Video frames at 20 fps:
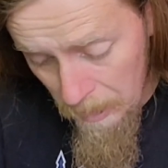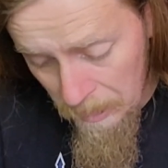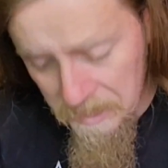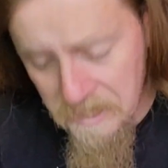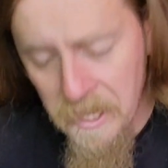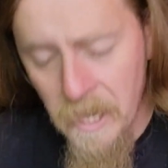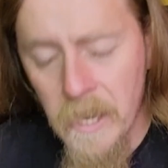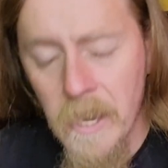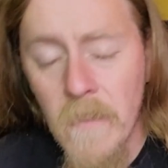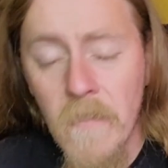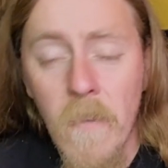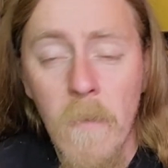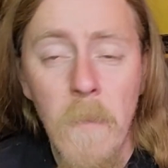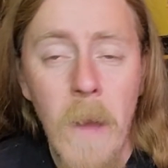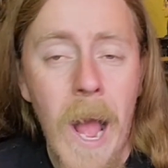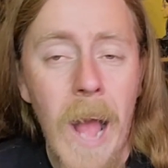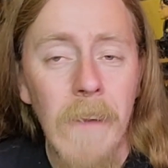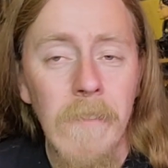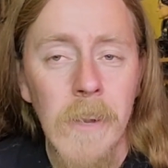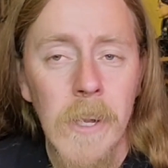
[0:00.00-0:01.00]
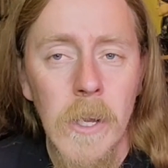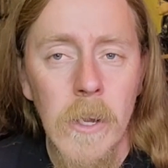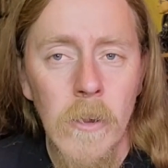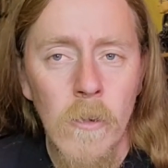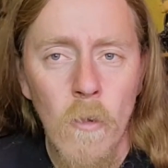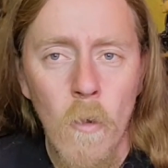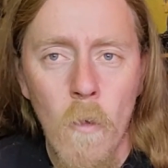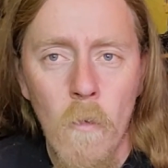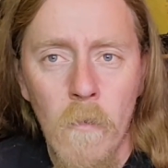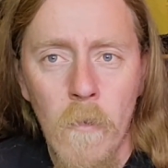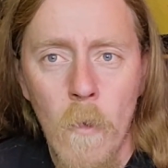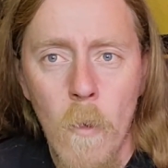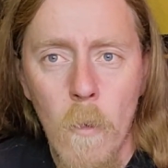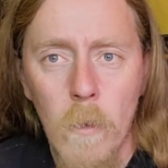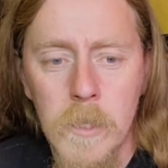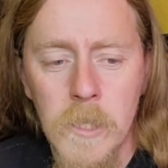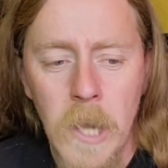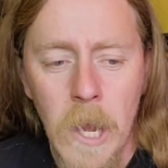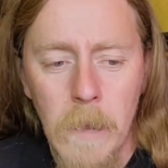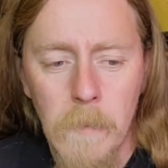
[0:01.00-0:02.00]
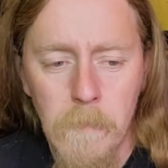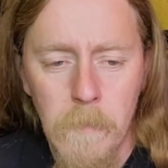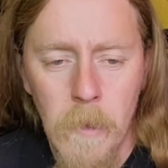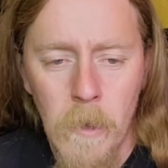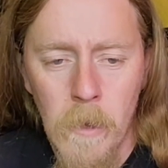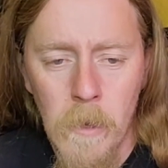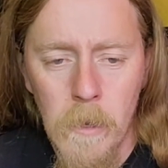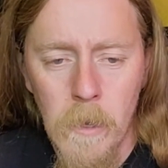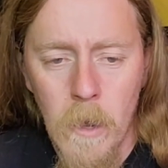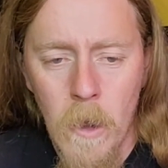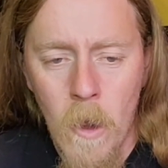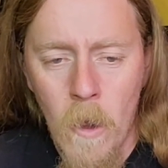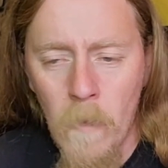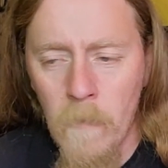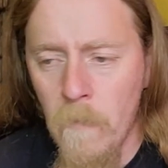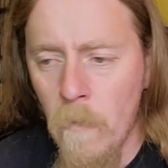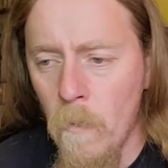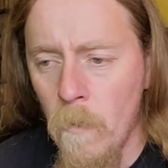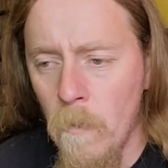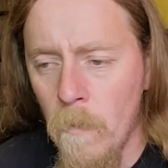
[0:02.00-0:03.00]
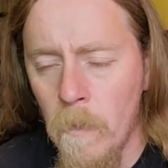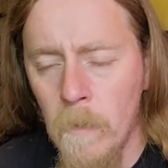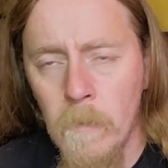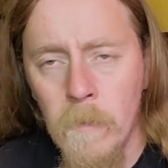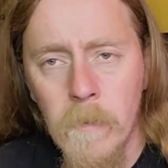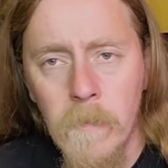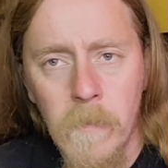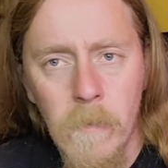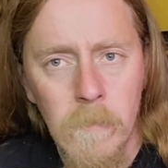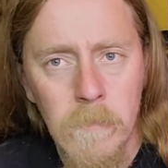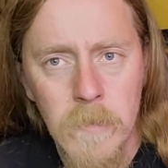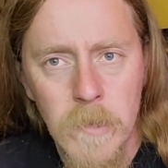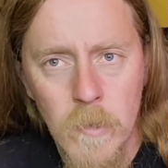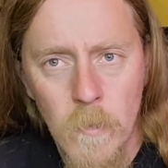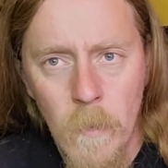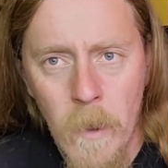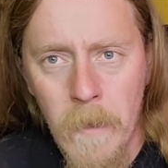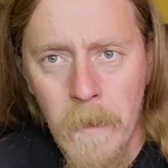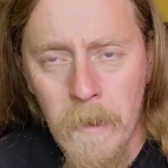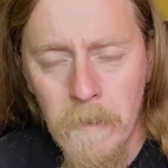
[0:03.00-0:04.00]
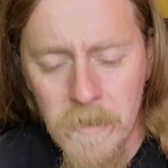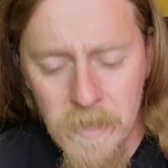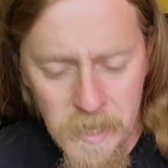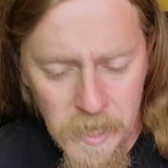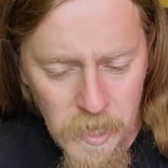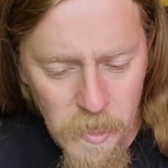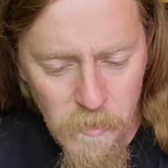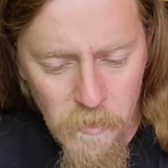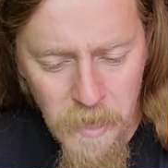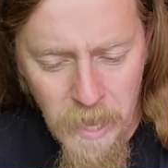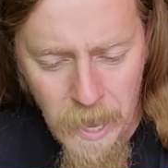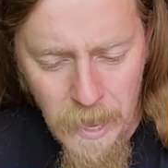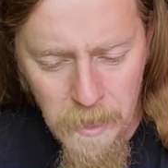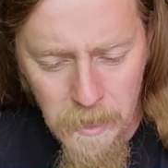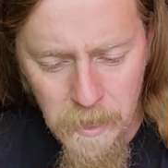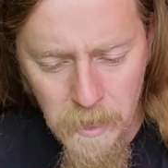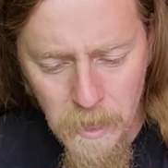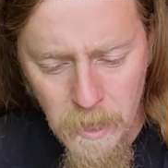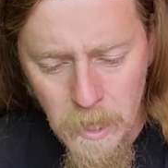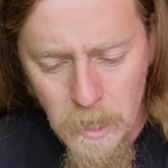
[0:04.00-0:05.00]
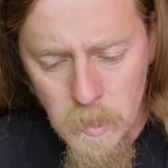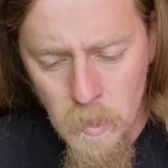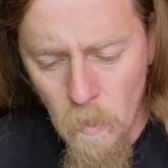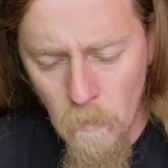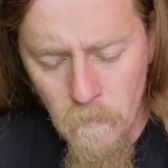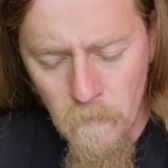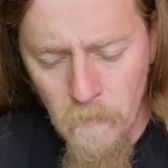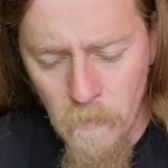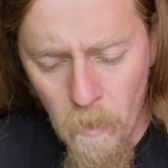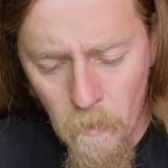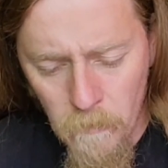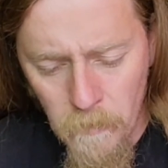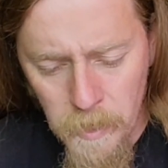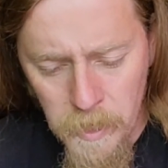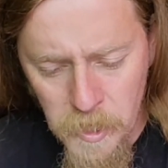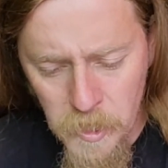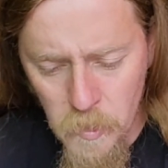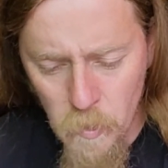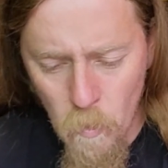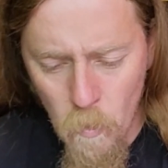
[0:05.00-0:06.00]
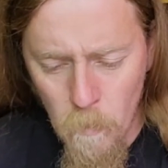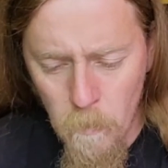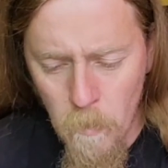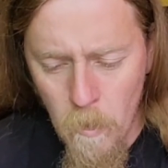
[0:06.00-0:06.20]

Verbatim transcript: It says they're from Harrogate, North Yorkshire, but I thought they were from somewhere else in the UK, so I'm not really sure.